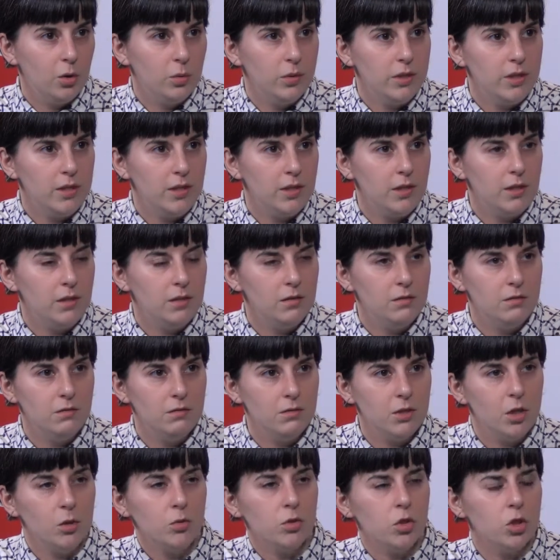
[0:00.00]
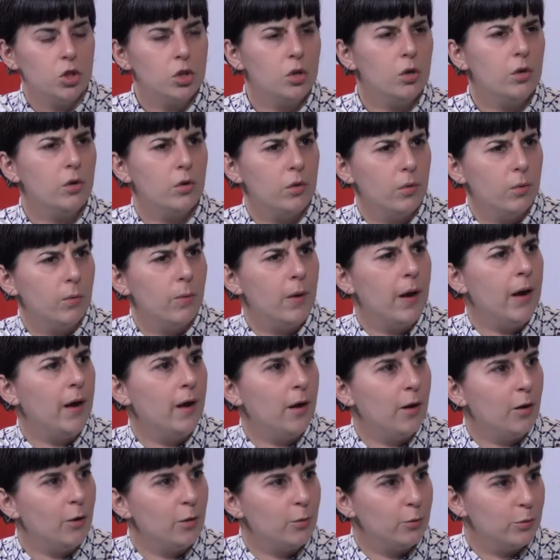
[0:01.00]
we don't skirt
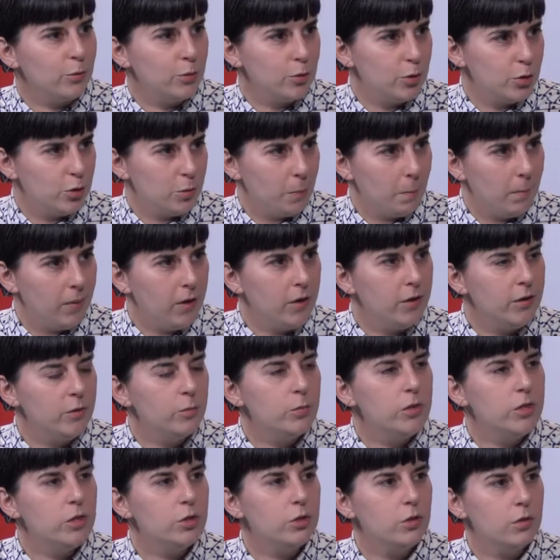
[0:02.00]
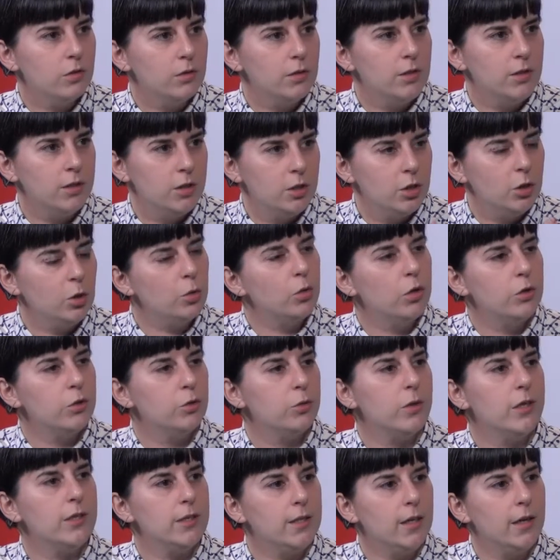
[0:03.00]
around, but we certainly don't
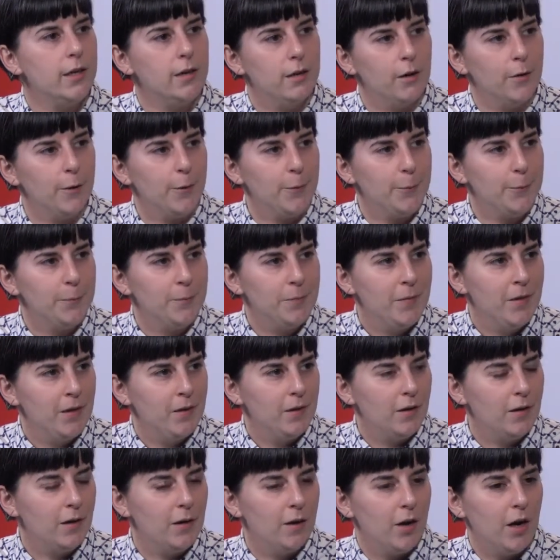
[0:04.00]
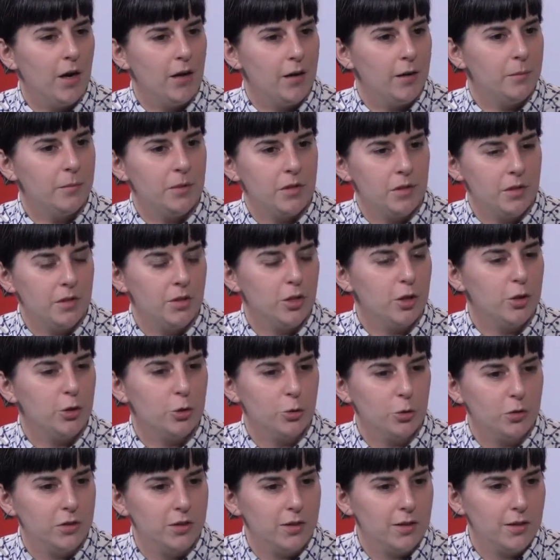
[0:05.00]
address head on. I am an
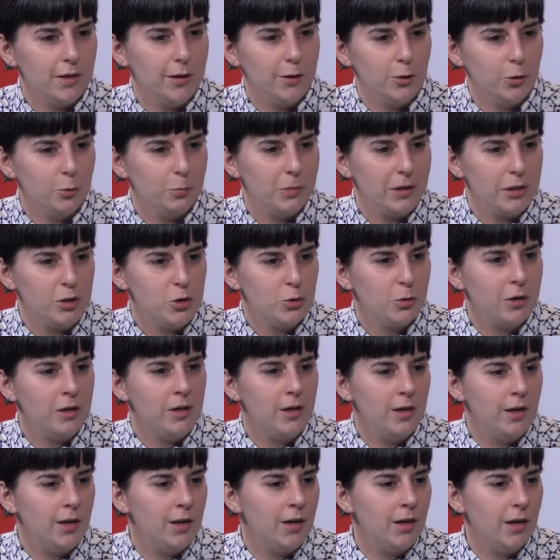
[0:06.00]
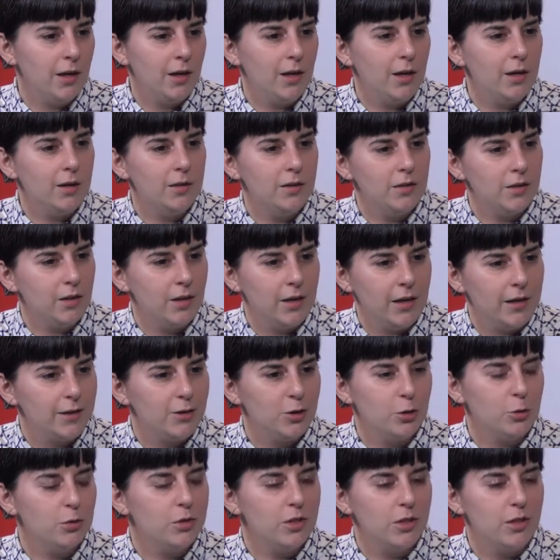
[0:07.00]
industrial designer by training, and the
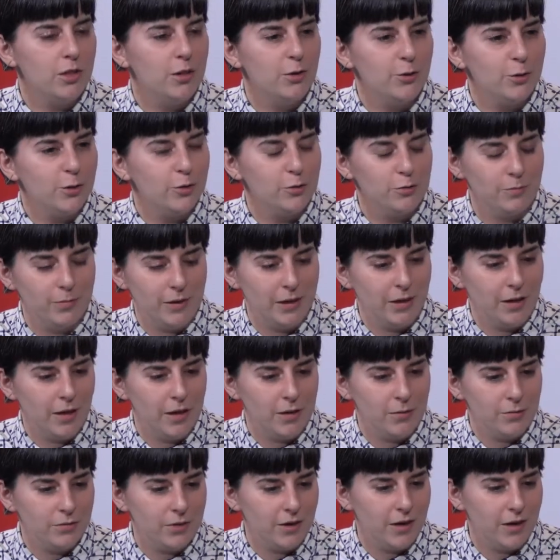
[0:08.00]
last 13 years of my life